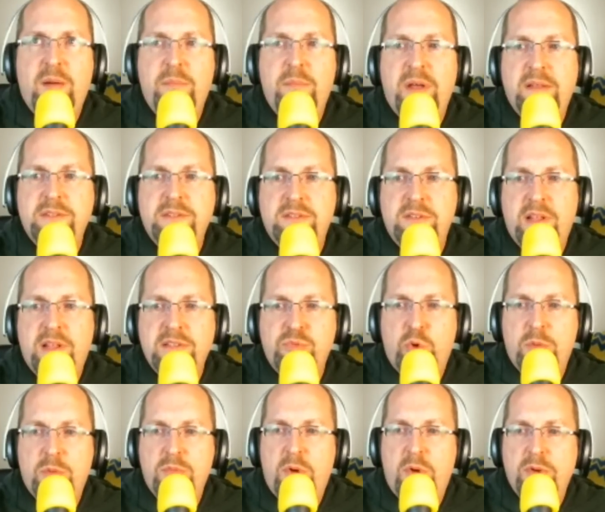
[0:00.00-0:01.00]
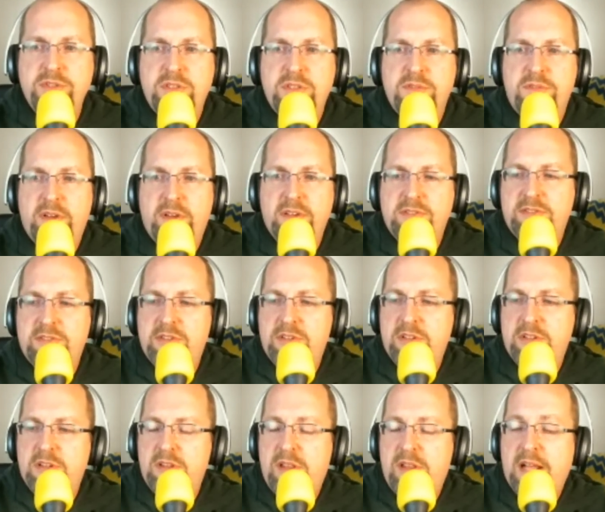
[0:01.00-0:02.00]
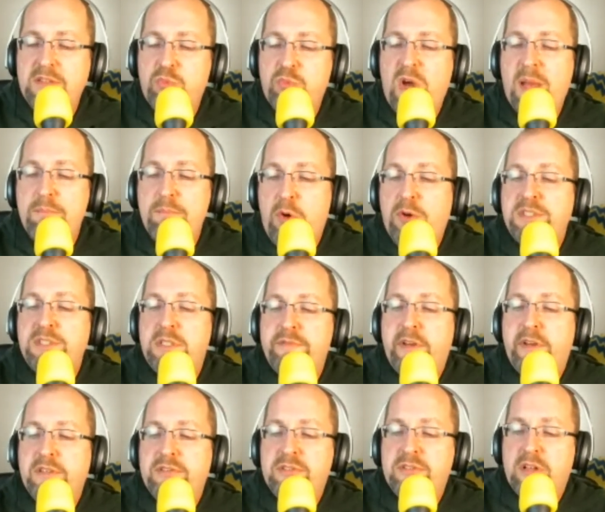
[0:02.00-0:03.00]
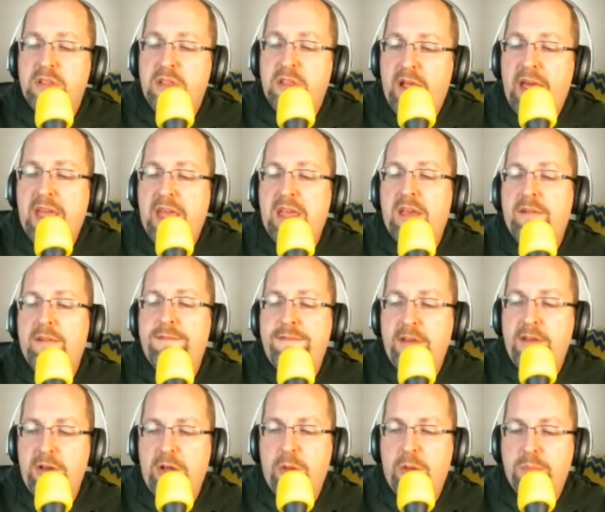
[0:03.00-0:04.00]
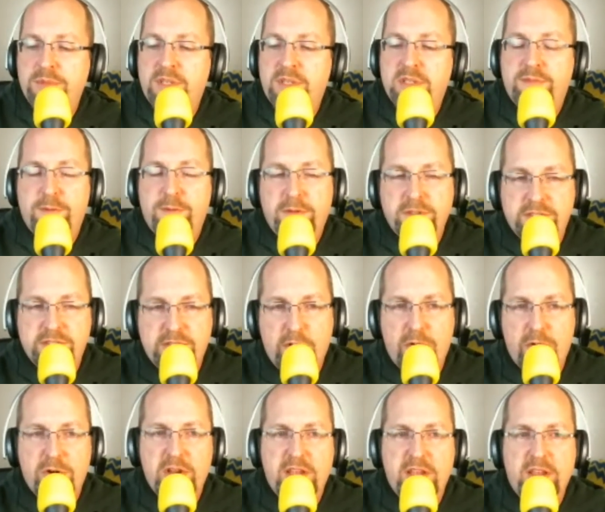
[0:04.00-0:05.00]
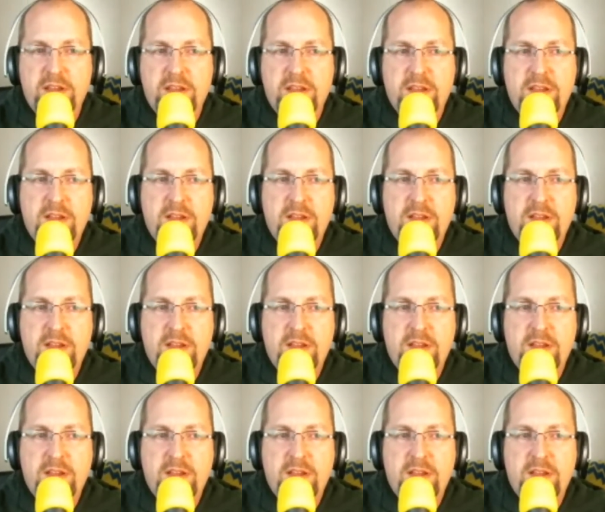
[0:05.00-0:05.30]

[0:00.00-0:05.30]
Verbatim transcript: Um, that's that's where most of us. That's why most of us like films is for the story.